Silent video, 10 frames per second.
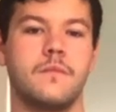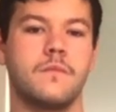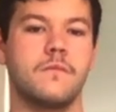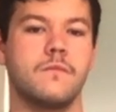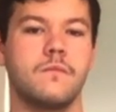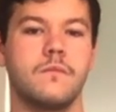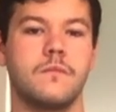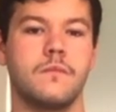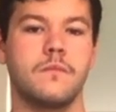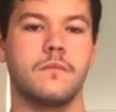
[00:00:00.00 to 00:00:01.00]

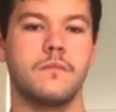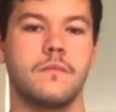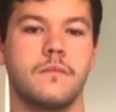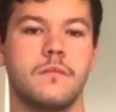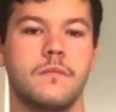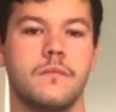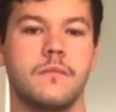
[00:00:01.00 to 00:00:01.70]
Nobody speaks.